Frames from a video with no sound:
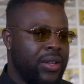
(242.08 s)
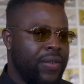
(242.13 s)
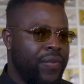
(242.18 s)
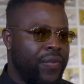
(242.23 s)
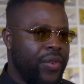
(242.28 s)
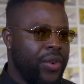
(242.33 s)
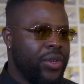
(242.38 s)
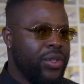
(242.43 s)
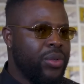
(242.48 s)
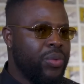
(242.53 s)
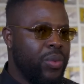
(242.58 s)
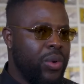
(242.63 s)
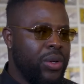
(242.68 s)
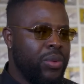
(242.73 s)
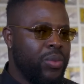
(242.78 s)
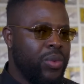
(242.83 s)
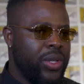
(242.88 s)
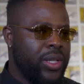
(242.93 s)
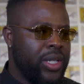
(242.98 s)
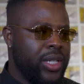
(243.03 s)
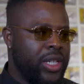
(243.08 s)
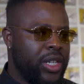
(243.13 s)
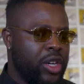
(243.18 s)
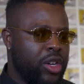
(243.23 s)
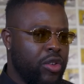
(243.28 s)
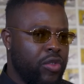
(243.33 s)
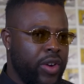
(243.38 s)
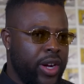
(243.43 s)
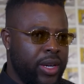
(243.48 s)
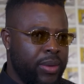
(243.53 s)
The first one was
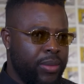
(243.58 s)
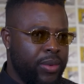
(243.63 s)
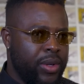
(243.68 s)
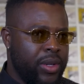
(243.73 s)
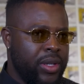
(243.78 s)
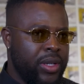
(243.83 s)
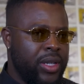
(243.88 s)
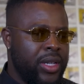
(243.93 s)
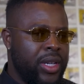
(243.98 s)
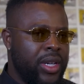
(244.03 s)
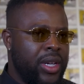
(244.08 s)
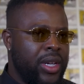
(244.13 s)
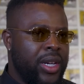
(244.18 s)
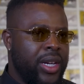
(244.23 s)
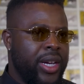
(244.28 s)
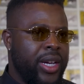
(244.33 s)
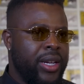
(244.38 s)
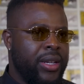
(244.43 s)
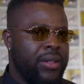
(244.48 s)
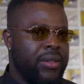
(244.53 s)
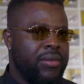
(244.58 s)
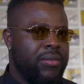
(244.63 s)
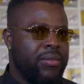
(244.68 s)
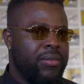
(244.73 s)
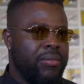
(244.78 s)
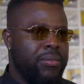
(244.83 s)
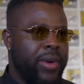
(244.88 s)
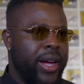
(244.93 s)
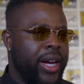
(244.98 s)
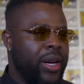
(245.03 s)
incredible. It
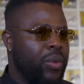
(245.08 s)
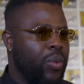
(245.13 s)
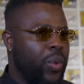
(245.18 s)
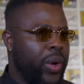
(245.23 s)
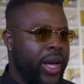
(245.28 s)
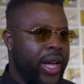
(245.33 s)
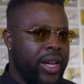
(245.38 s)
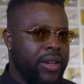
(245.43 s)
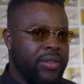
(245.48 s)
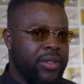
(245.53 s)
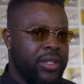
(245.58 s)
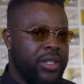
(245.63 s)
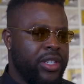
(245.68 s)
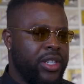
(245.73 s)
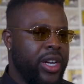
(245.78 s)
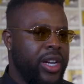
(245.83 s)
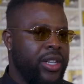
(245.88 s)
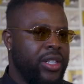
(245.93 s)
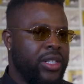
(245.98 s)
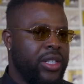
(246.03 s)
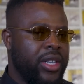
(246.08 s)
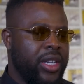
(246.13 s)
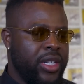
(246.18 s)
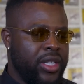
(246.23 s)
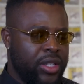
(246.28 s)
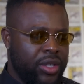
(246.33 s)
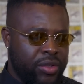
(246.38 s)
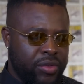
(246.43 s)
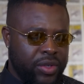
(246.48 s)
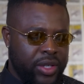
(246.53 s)
made waves, it changed
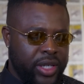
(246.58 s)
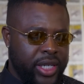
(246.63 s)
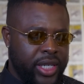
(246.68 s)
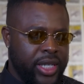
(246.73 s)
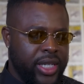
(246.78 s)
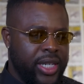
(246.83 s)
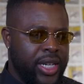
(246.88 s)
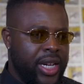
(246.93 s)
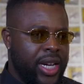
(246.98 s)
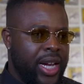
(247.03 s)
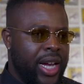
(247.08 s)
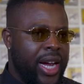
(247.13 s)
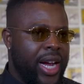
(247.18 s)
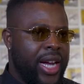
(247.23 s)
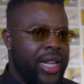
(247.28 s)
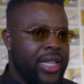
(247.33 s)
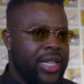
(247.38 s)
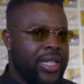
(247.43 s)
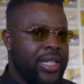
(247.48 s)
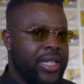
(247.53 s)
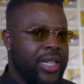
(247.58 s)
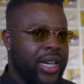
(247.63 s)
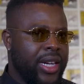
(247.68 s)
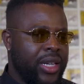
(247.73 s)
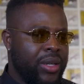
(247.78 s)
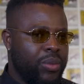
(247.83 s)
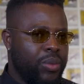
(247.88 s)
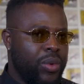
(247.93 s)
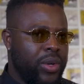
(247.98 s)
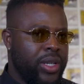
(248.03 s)
history. And the
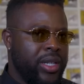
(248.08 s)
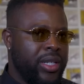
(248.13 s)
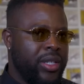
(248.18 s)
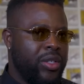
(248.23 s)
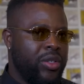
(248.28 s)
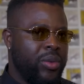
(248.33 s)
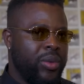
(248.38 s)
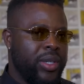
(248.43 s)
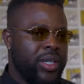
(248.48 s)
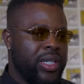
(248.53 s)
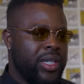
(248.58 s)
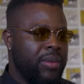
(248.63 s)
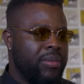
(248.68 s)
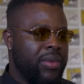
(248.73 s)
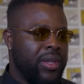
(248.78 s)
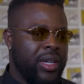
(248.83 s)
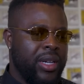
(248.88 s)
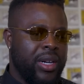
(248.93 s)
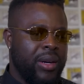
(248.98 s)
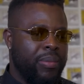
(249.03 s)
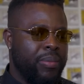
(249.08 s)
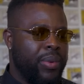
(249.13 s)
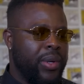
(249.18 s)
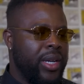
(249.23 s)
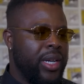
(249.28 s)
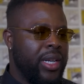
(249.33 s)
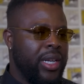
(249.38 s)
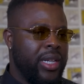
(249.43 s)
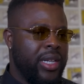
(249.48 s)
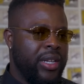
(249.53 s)
second one is doing something
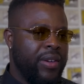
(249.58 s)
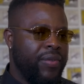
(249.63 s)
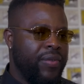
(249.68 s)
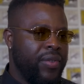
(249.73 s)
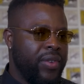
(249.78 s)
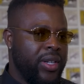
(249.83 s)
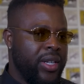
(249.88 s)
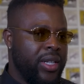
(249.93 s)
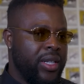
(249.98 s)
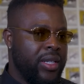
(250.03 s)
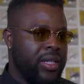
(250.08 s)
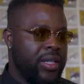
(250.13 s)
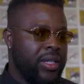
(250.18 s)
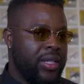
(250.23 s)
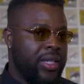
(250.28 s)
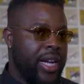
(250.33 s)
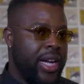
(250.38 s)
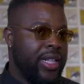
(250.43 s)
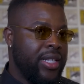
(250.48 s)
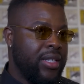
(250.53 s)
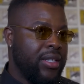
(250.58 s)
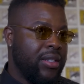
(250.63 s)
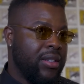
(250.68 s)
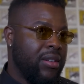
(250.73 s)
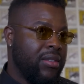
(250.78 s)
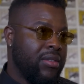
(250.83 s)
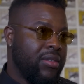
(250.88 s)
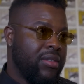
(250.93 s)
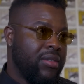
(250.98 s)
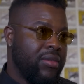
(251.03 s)
completely different, and that's
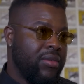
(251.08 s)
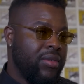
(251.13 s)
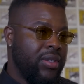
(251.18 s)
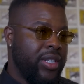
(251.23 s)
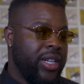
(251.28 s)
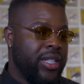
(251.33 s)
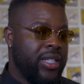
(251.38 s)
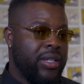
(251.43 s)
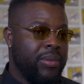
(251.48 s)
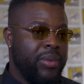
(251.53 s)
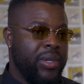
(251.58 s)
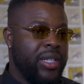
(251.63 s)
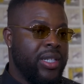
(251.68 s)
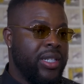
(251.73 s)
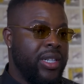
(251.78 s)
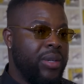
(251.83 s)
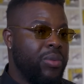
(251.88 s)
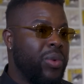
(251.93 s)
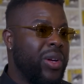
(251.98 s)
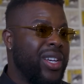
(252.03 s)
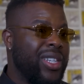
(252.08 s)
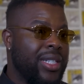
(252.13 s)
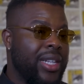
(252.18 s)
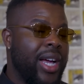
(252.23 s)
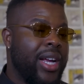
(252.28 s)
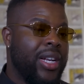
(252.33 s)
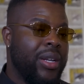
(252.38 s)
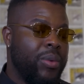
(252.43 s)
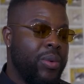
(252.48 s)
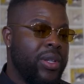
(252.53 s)
also yet to be seen
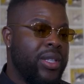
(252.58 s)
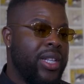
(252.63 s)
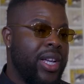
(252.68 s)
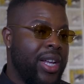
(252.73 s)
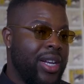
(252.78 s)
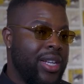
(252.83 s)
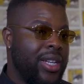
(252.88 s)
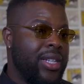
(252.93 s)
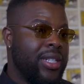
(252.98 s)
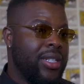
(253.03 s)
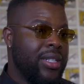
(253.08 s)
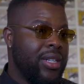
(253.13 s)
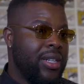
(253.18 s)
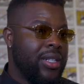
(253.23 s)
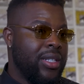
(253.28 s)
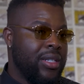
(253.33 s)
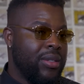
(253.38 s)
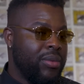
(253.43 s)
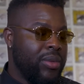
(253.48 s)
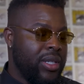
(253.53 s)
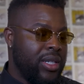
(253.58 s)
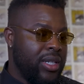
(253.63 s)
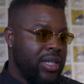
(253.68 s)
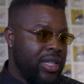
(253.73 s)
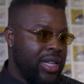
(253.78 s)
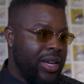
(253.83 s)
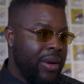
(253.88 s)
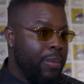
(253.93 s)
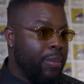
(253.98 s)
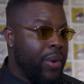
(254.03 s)
exactly what that is until we
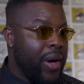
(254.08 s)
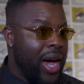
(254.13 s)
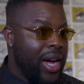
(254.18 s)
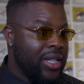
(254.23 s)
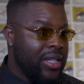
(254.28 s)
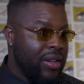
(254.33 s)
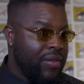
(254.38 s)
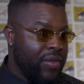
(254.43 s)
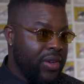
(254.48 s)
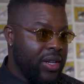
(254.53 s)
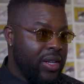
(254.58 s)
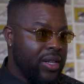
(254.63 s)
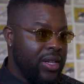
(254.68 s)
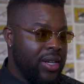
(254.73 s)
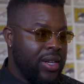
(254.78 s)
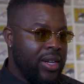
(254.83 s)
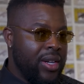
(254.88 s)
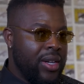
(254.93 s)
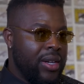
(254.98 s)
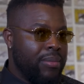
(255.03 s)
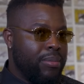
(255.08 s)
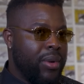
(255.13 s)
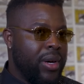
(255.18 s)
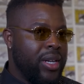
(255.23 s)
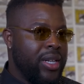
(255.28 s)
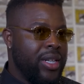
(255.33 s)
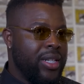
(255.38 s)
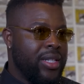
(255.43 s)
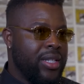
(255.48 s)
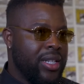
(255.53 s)
see the impact of it.
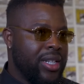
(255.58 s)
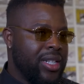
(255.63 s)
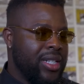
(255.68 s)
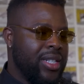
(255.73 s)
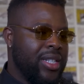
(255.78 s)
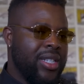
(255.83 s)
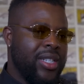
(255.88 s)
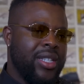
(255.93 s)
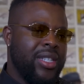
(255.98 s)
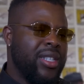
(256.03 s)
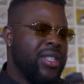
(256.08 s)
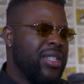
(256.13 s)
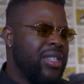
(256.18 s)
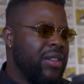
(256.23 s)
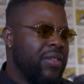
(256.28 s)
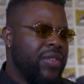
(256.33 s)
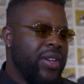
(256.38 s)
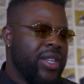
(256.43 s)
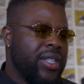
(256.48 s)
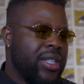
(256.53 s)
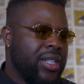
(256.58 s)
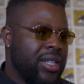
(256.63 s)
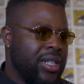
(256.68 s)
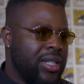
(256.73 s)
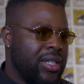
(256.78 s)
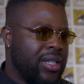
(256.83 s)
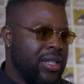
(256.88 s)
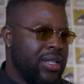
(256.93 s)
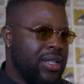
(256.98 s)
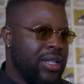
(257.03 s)
But it's the consistency of excellence.